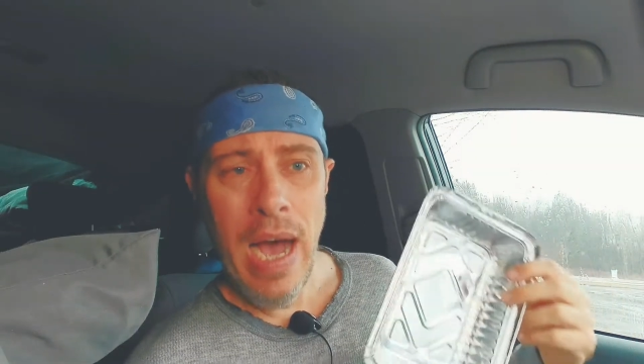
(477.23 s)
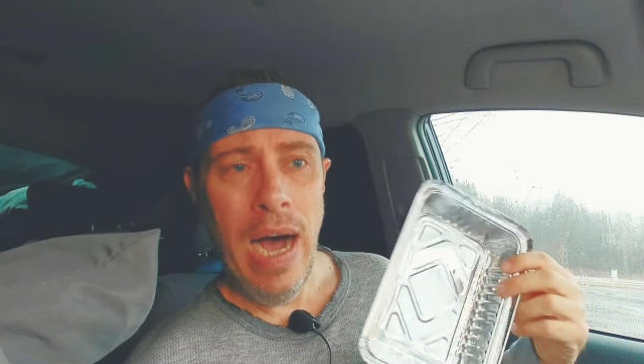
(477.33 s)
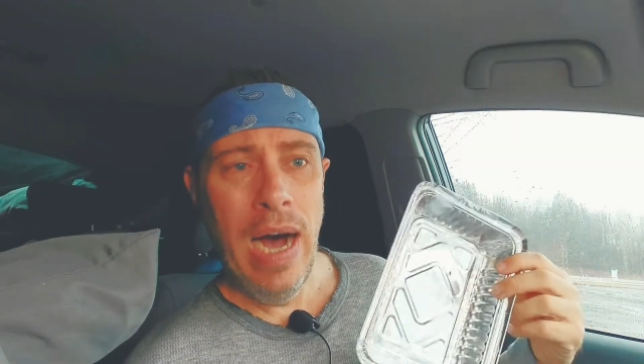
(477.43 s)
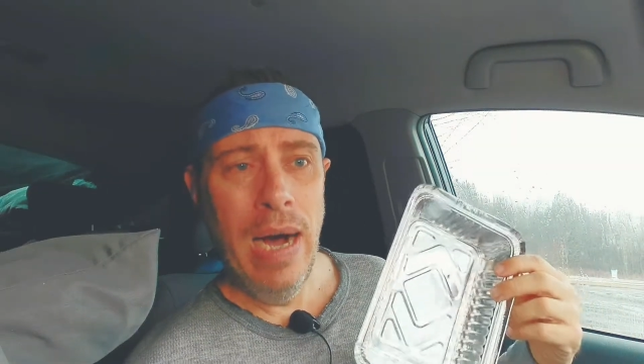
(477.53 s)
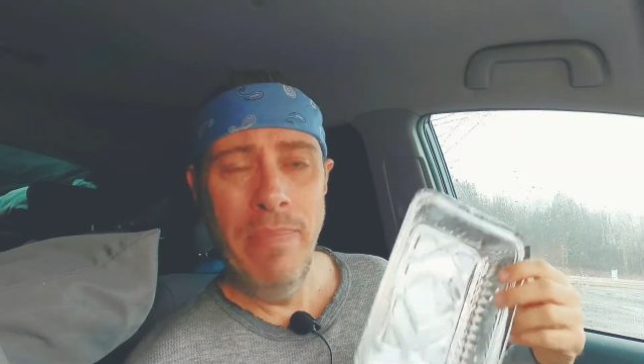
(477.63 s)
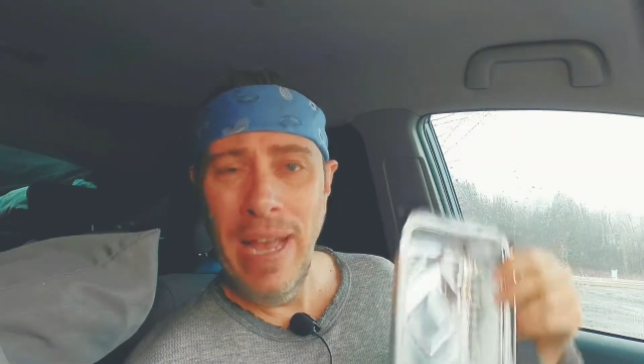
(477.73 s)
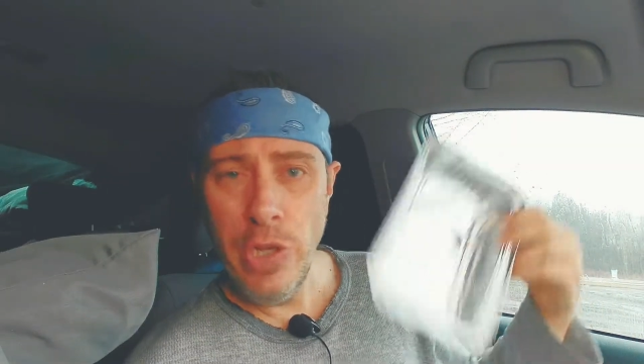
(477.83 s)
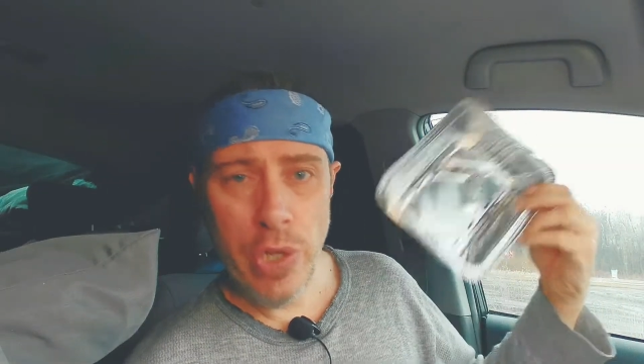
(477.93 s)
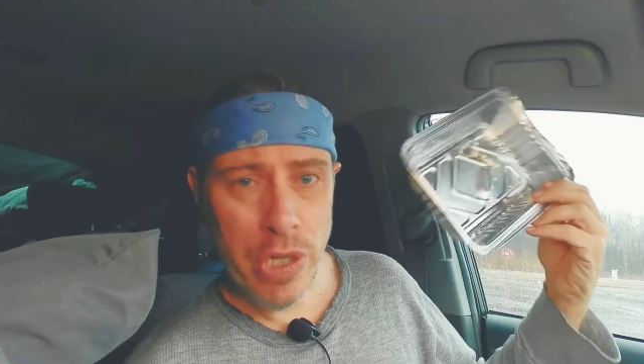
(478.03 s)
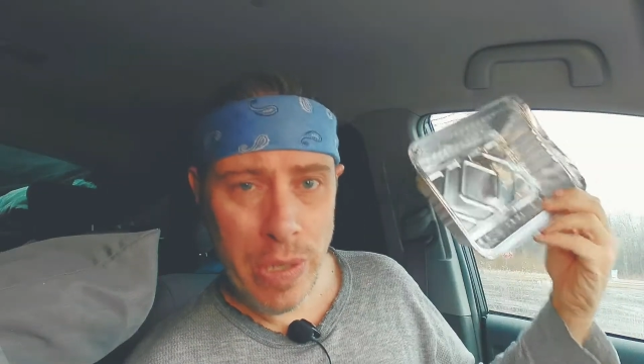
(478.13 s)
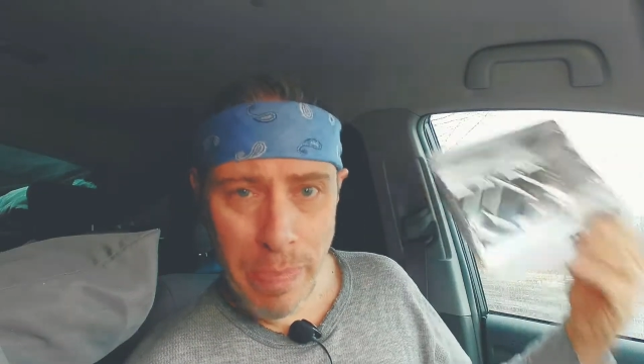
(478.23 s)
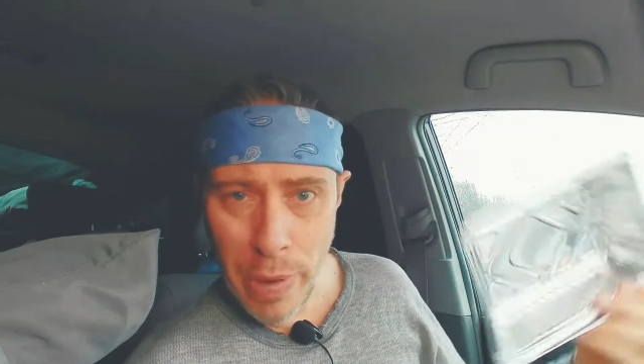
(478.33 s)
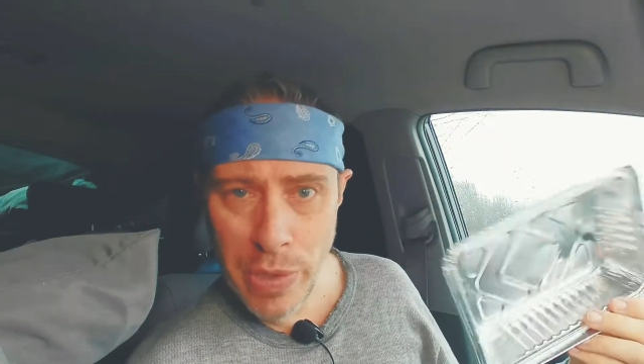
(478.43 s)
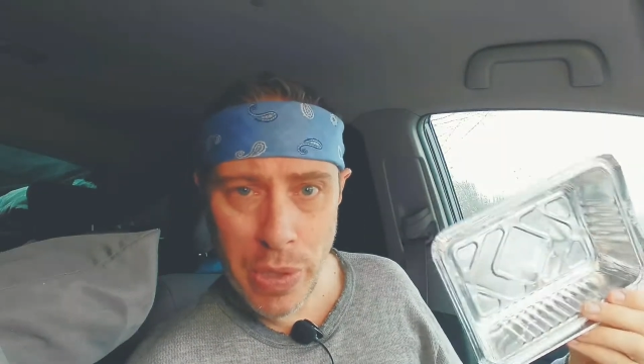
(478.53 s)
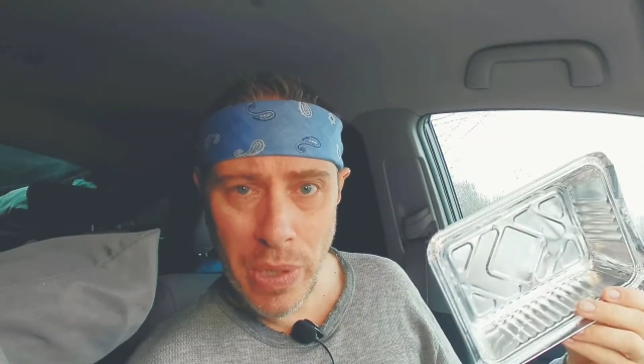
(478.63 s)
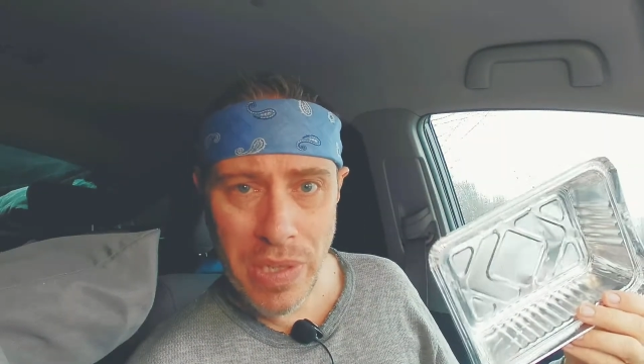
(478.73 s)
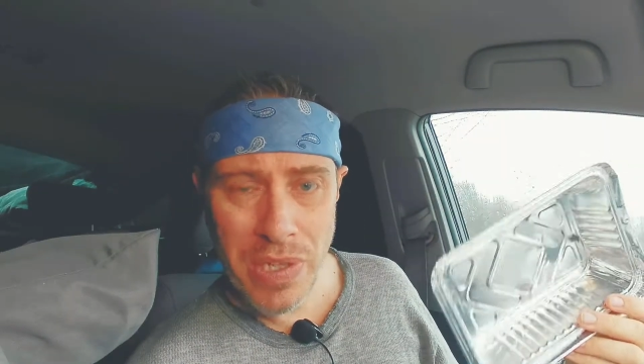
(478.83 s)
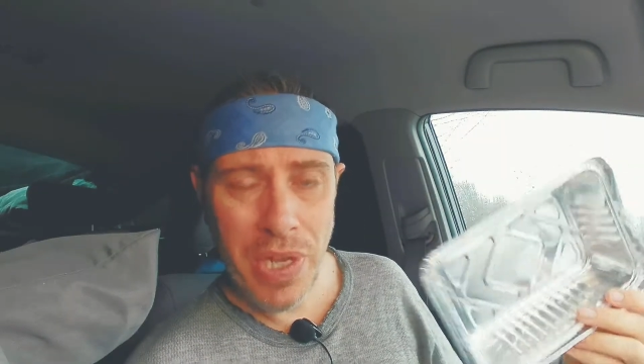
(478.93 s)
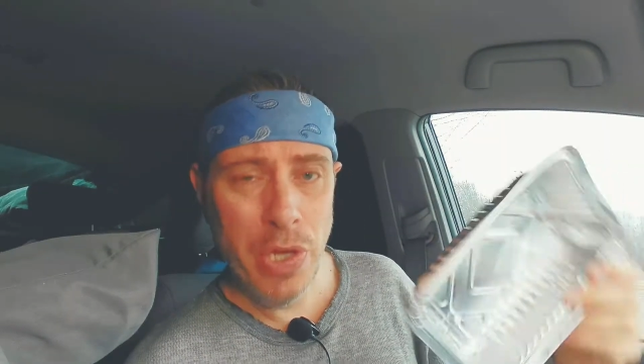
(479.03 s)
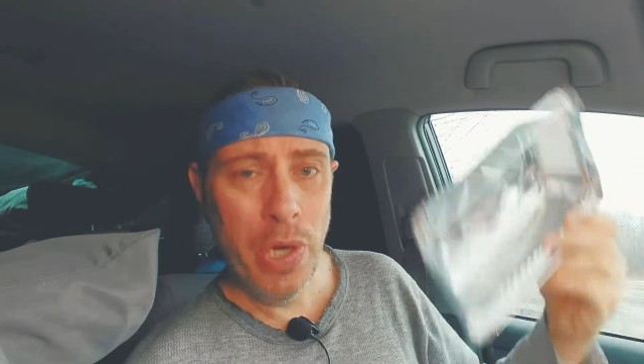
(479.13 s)
That's just a personal
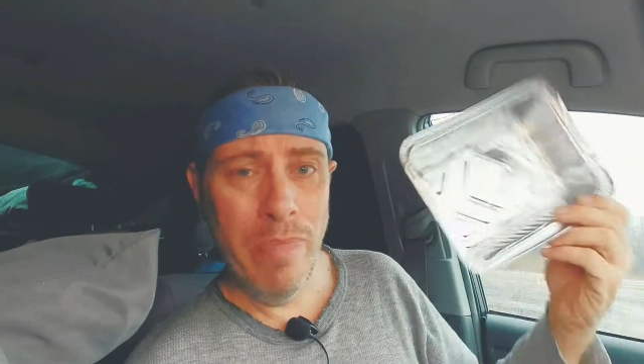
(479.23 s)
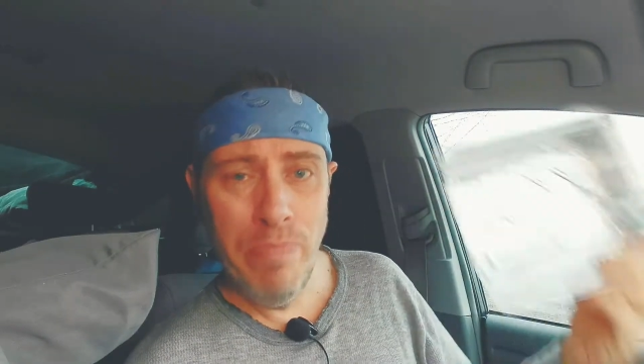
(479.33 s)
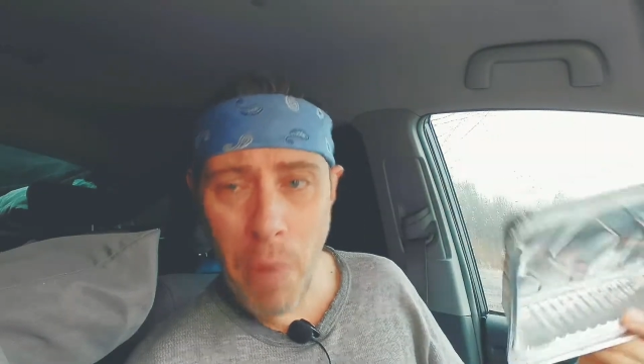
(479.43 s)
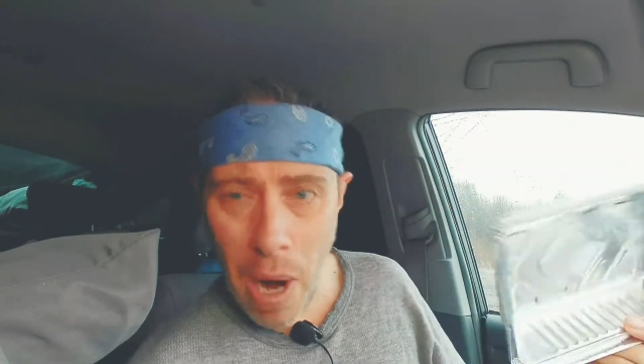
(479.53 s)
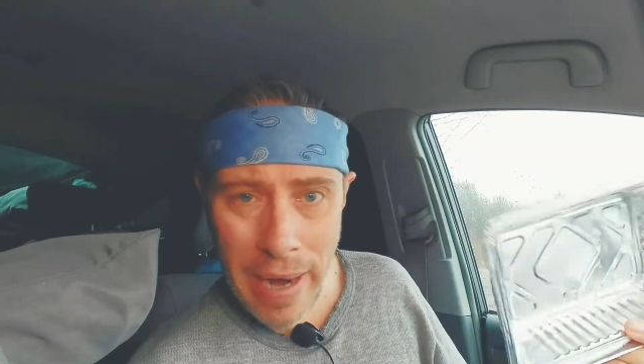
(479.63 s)
decision. But